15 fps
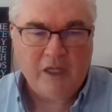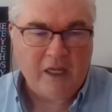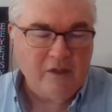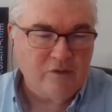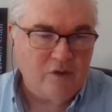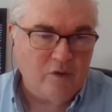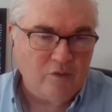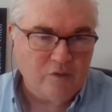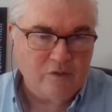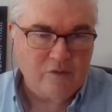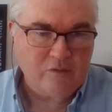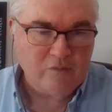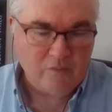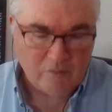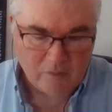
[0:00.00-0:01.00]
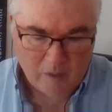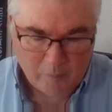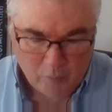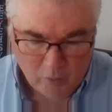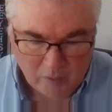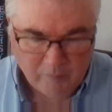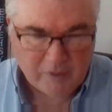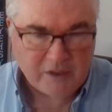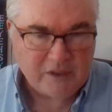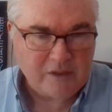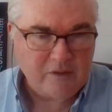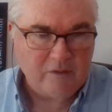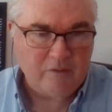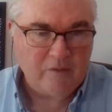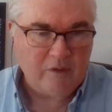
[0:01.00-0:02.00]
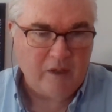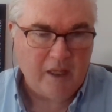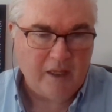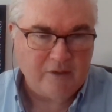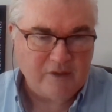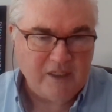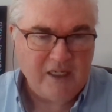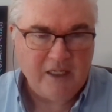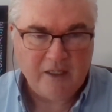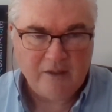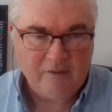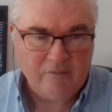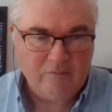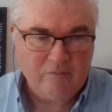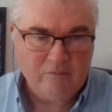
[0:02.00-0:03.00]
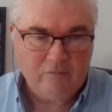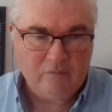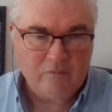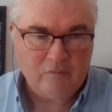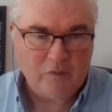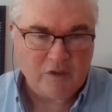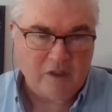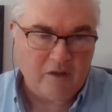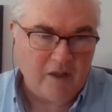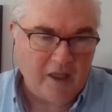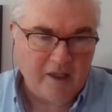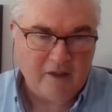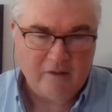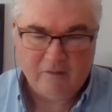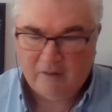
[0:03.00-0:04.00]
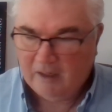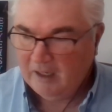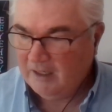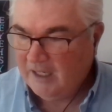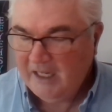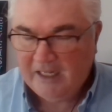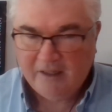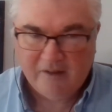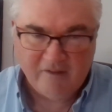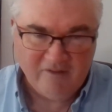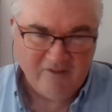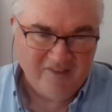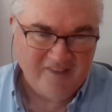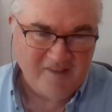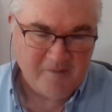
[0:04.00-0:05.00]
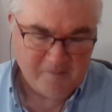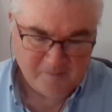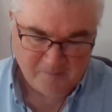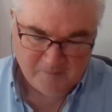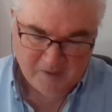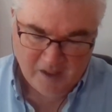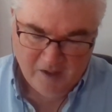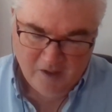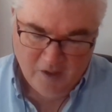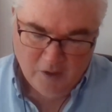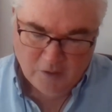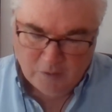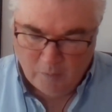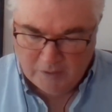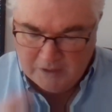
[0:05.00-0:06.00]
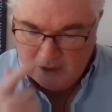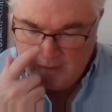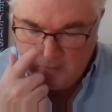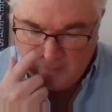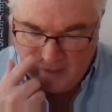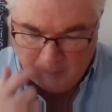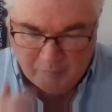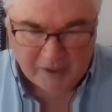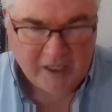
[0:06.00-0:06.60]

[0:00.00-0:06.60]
change those appointments as needed, which I like and I need. So what's another